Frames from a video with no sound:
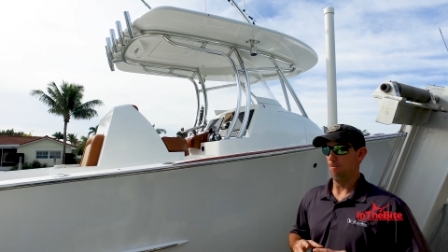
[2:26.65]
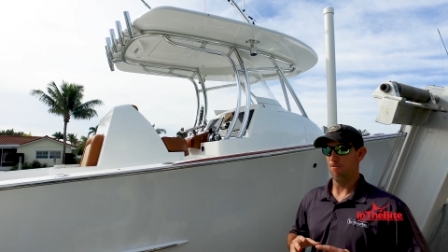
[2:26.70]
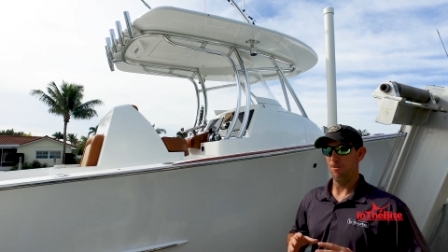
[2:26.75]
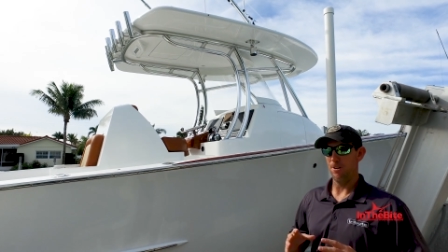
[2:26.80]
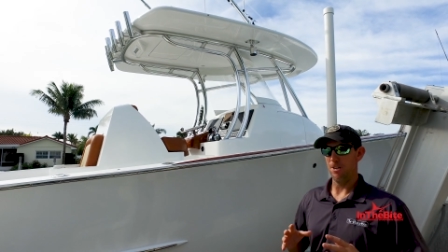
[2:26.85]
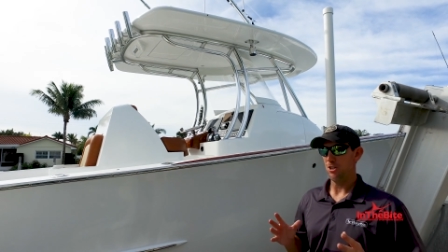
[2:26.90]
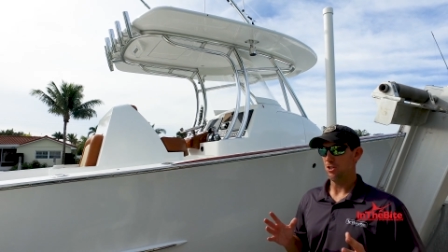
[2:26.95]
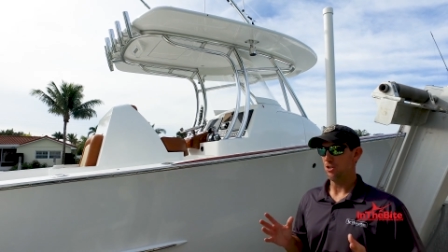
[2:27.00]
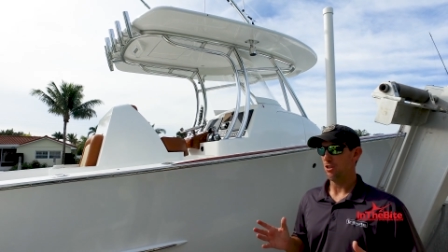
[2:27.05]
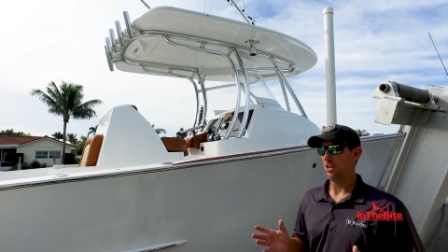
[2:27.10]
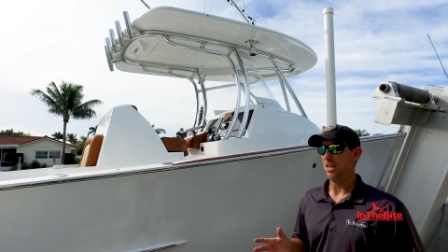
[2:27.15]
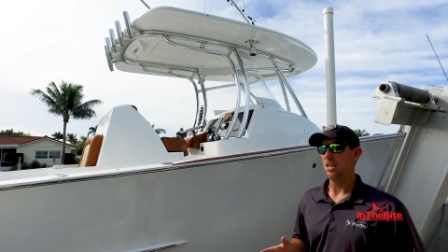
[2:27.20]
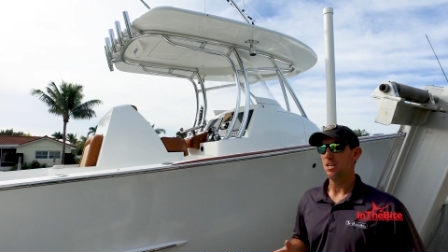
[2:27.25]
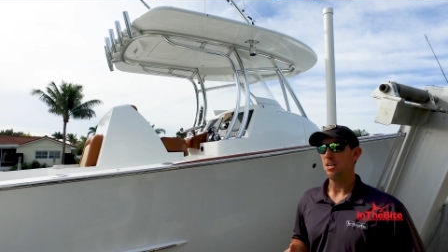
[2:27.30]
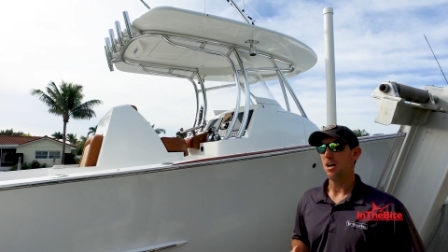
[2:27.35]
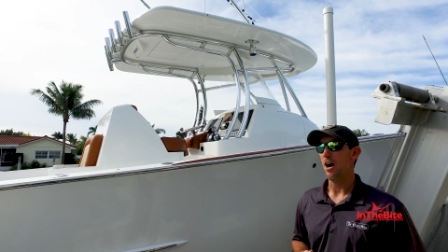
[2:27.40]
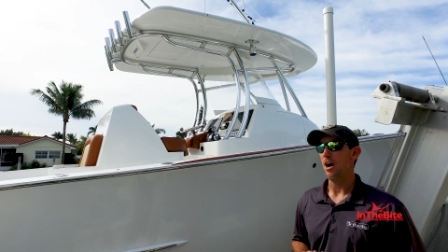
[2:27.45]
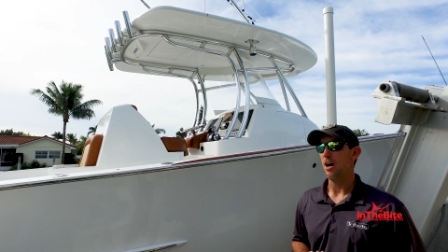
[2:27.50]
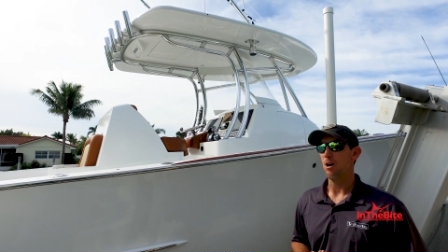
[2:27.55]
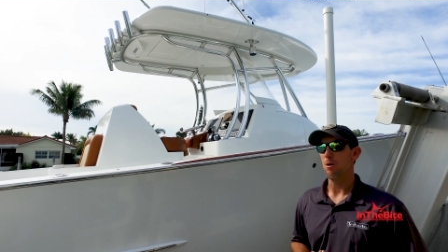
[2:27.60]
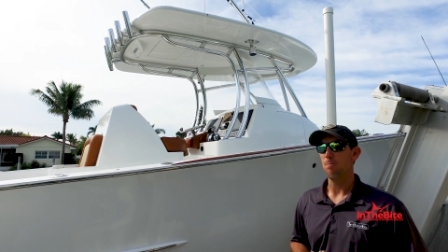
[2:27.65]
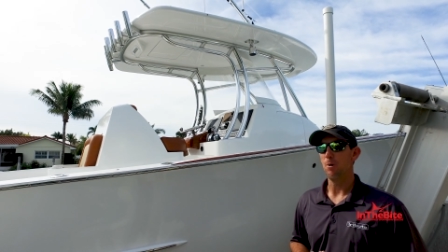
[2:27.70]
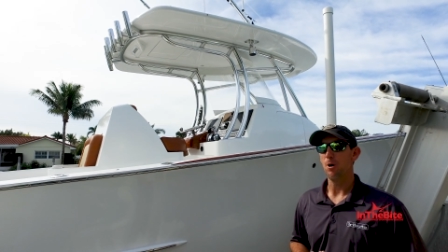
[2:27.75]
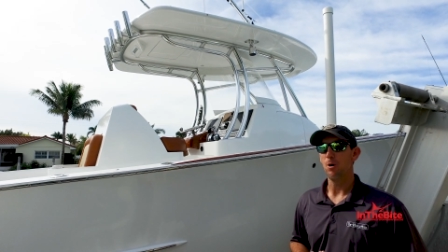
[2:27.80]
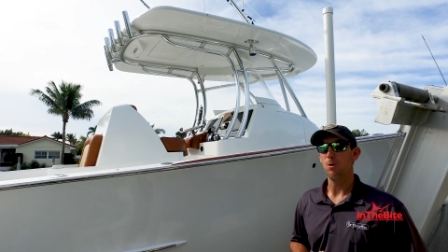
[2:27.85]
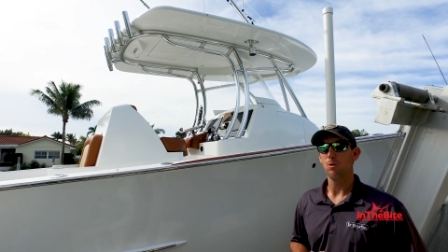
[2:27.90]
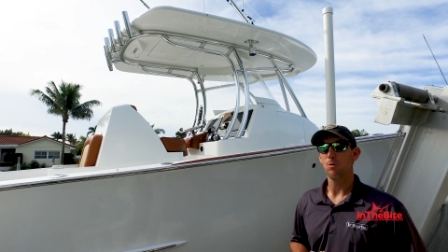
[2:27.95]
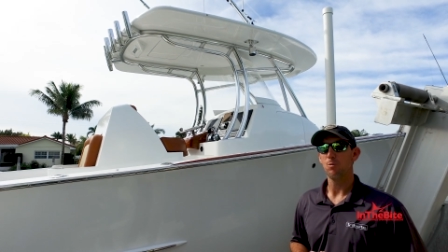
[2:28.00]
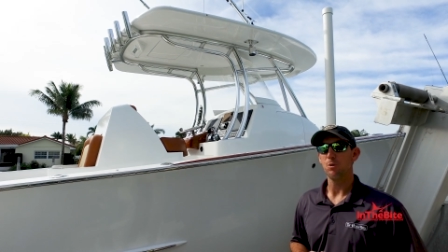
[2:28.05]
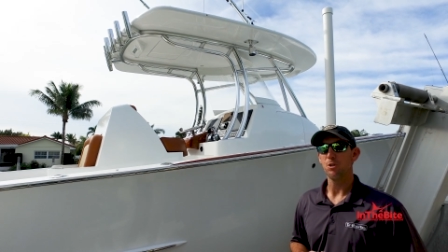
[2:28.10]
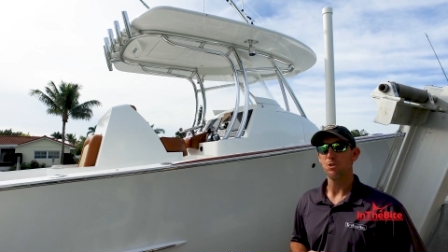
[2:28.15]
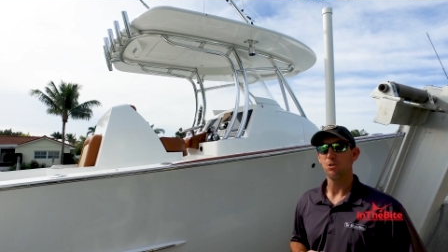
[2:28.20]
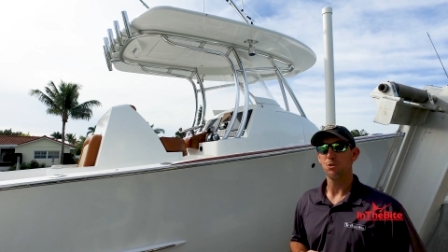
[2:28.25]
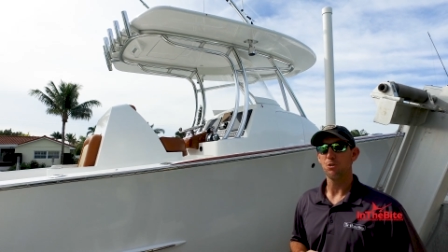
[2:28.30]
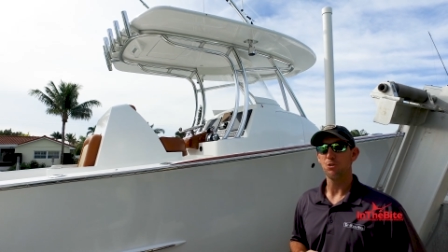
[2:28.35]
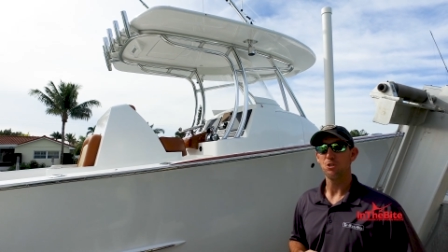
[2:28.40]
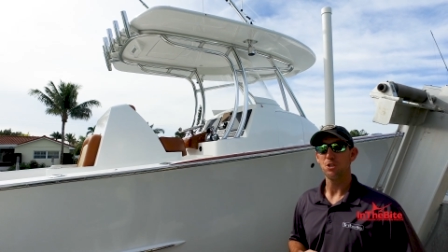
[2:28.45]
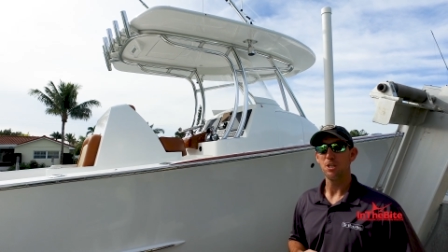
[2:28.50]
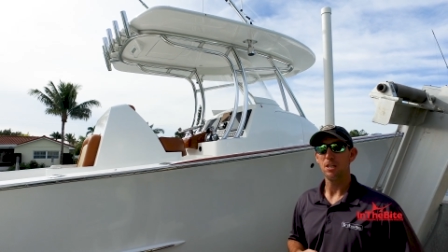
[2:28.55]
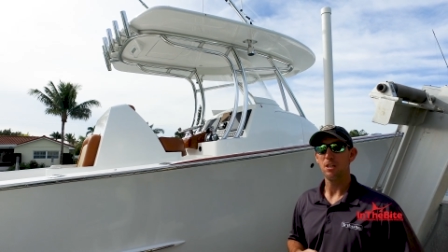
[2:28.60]
finish the entire boat, which
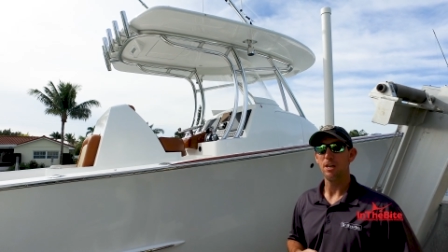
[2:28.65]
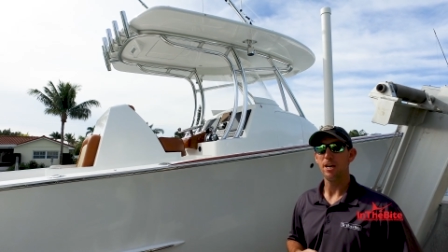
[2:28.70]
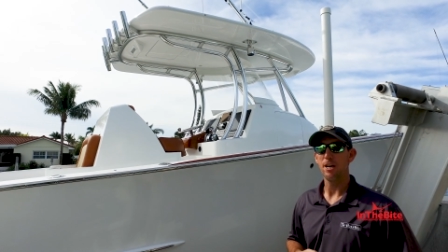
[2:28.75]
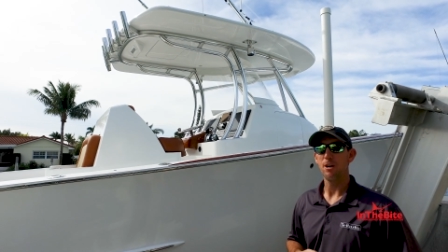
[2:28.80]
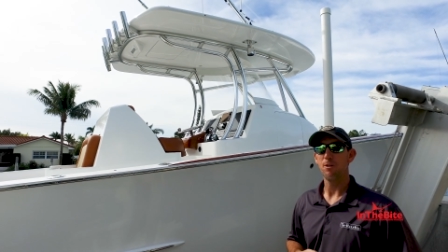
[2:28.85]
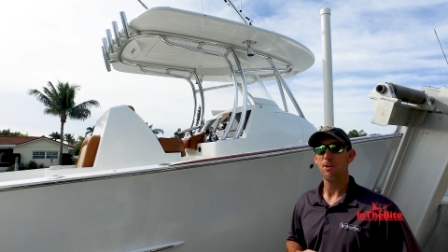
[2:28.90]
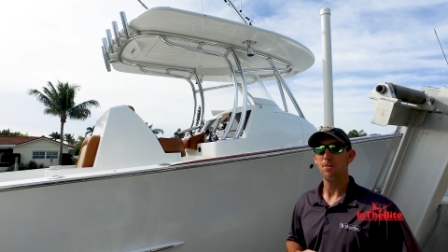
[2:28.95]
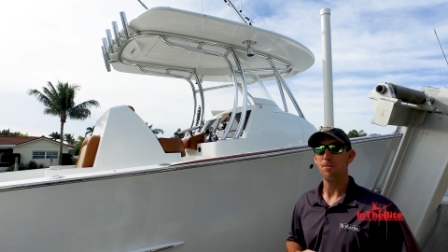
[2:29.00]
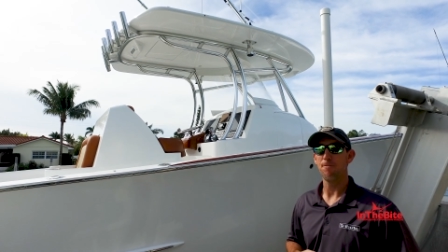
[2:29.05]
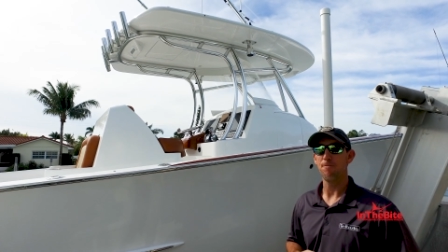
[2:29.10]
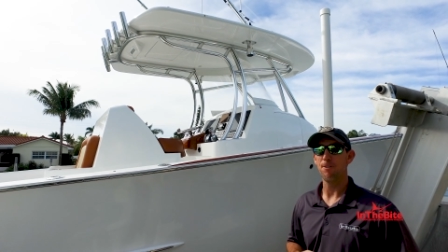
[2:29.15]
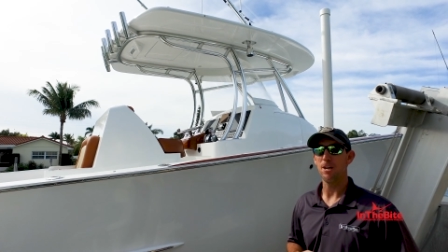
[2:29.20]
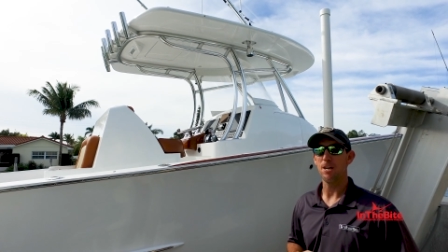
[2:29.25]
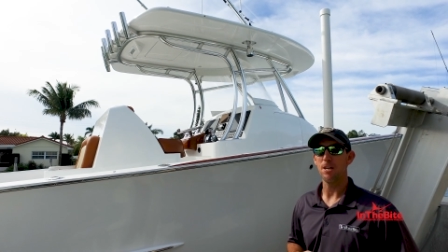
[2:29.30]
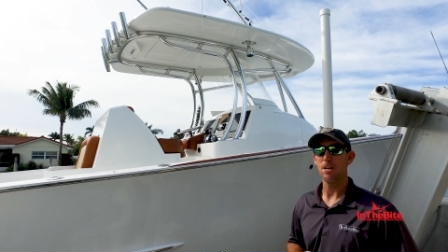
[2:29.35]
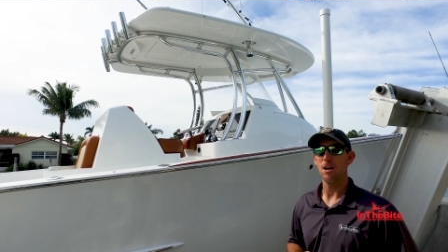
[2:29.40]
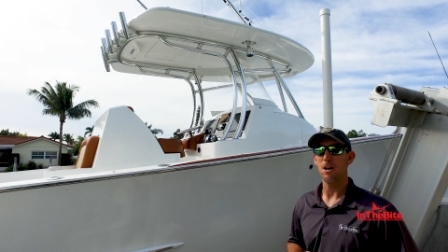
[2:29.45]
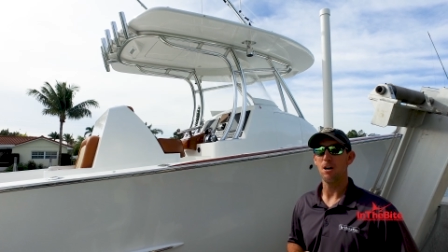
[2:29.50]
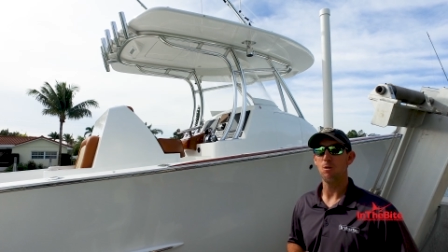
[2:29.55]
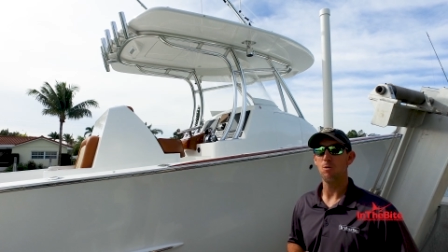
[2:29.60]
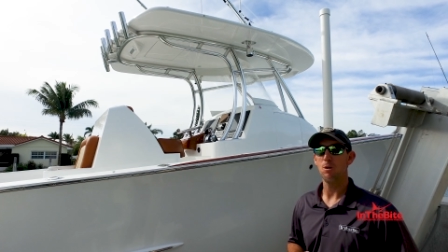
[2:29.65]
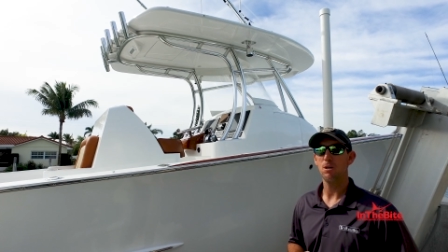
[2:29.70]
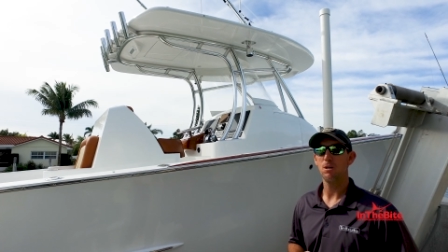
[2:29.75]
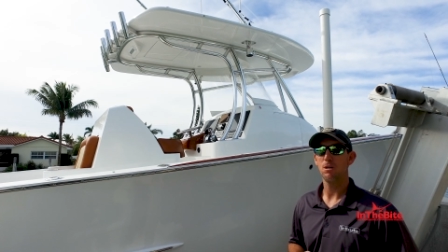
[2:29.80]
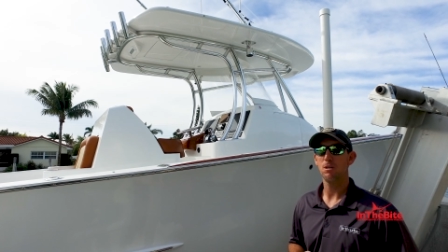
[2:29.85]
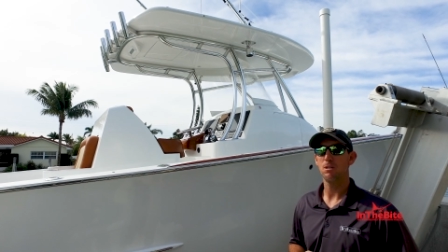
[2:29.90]
you'll see later in the video